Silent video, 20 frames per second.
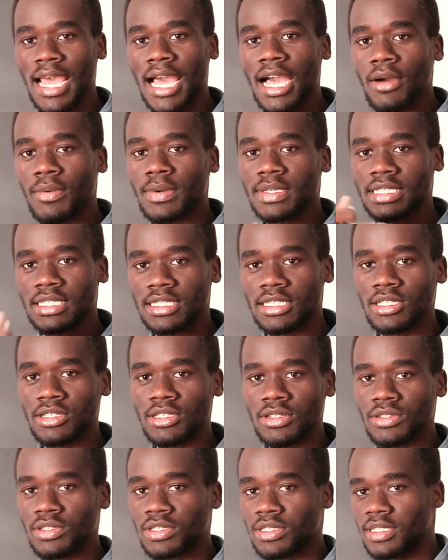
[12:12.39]
how it's
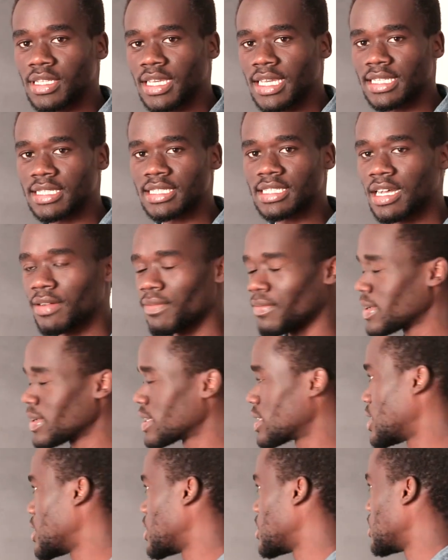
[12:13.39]
used and stuff
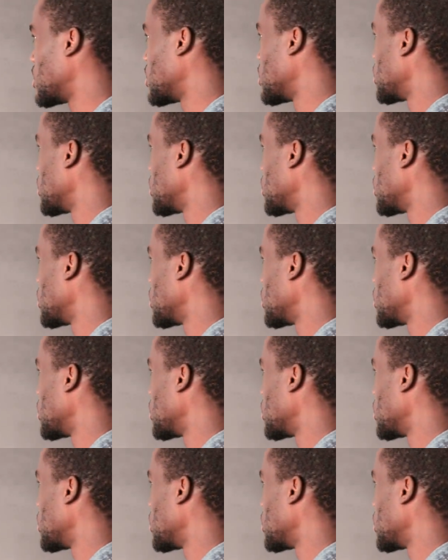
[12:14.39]
like that.